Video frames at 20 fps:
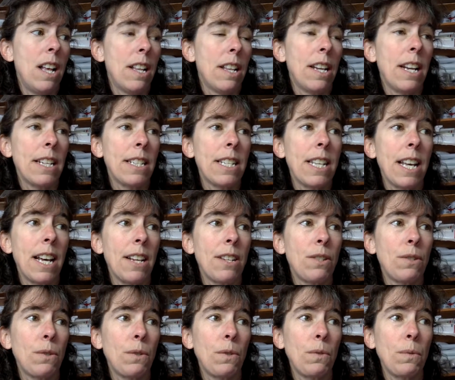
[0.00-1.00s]
The next thing I
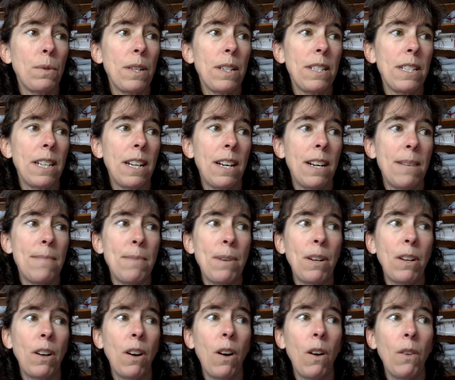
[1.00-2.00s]
sold was
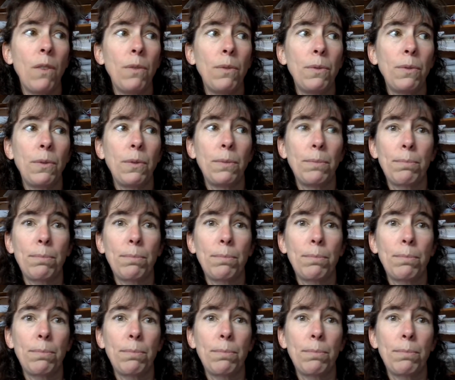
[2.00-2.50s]
a Golf